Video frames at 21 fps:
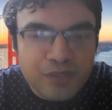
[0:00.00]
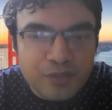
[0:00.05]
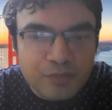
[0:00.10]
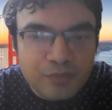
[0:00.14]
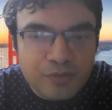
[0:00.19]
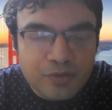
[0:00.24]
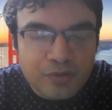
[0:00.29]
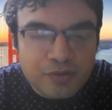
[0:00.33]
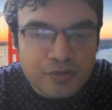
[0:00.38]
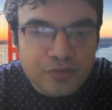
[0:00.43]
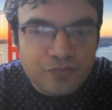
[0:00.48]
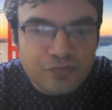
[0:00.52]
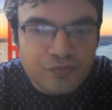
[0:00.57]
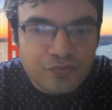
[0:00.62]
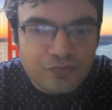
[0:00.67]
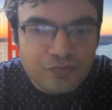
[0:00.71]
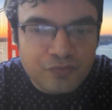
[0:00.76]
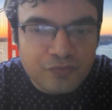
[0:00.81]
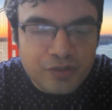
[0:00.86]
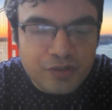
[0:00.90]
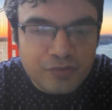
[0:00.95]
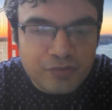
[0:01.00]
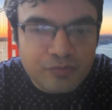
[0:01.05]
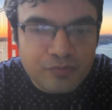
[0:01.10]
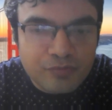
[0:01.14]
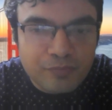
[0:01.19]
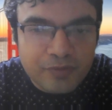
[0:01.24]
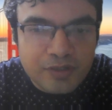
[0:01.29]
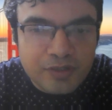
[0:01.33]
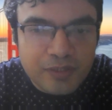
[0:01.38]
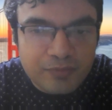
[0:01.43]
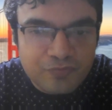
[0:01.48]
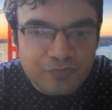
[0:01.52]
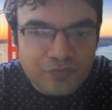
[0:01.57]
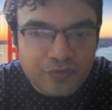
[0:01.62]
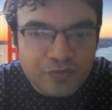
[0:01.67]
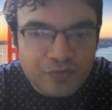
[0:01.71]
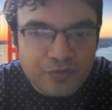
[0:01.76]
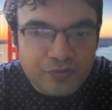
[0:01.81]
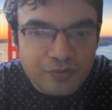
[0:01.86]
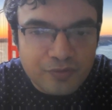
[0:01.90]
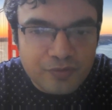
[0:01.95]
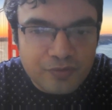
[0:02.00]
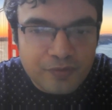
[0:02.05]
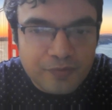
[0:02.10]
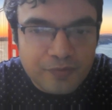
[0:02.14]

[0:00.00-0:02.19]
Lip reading: about the software development life cycle.